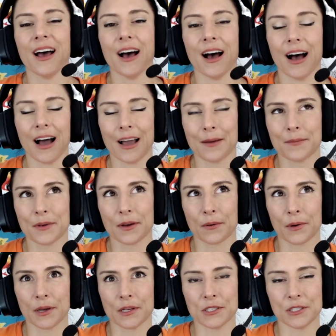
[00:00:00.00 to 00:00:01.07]
I'm
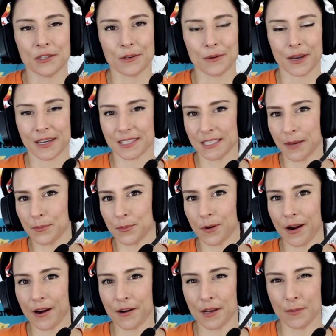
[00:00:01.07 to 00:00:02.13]
going to accept
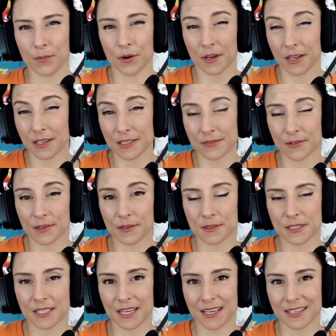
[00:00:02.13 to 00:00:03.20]
priority bookings for
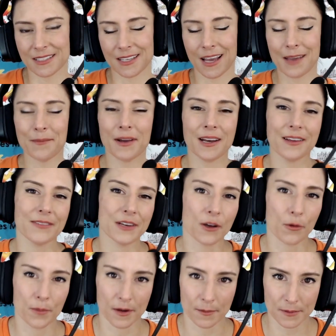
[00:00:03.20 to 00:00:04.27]
those days. I might even
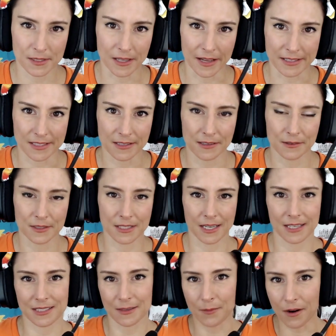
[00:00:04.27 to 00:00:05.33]
open up slots in those
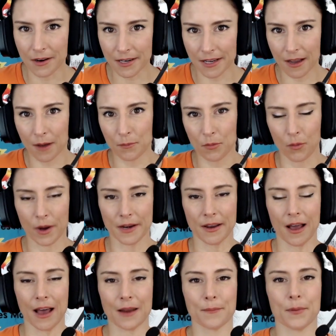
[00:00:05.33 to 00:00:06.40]
days. I'm already up, why
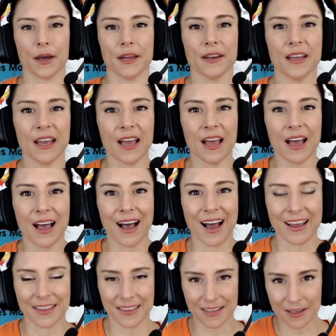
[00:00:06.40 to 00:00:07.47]
not? But
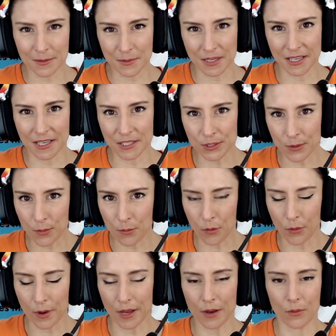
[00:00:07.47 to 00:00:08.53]
I think I'm going to get to a
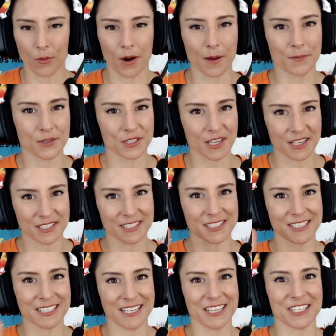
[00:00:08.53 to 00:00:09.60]
point where I'm just
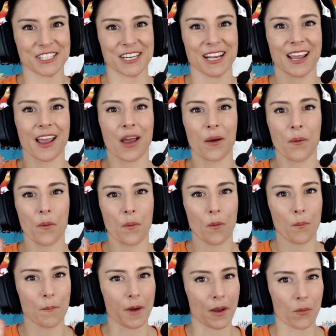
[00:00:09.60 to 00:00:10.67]
teaching
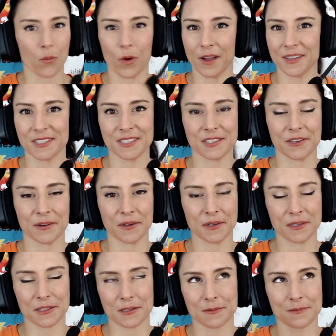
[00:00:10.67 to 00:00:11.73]
my one student